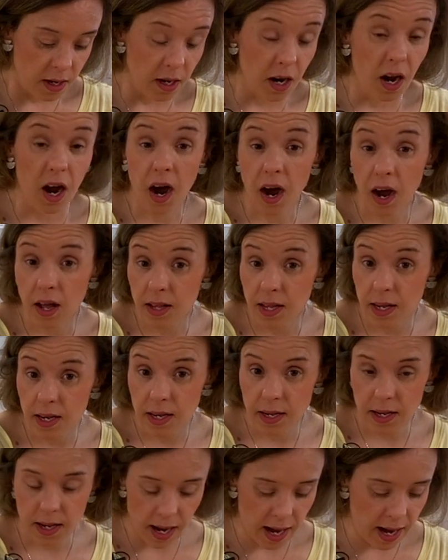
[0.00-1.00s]

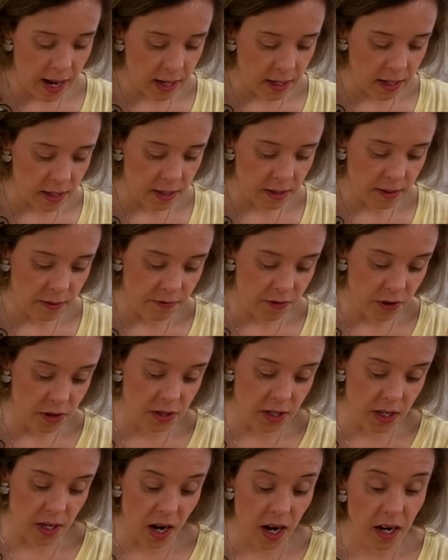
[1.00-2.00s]
garlic and
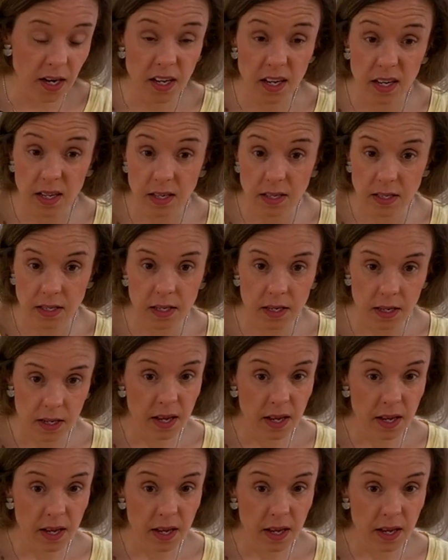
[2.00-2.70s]
frozen onions.